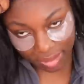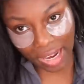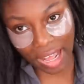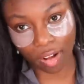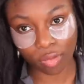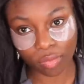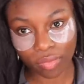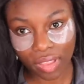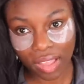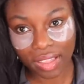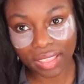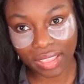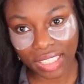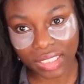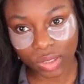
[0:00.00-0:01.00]
Now,
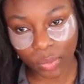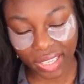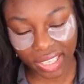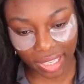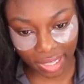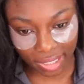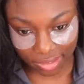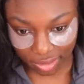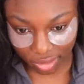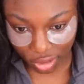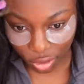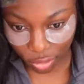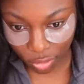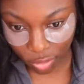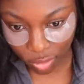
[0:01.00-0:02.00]
this wig is
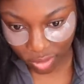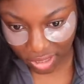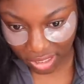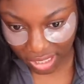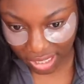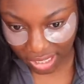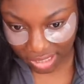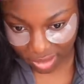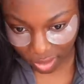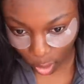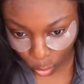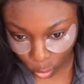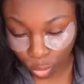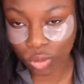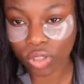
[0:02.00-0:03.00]
2 years
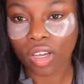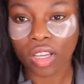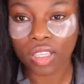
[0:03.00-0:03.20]
old,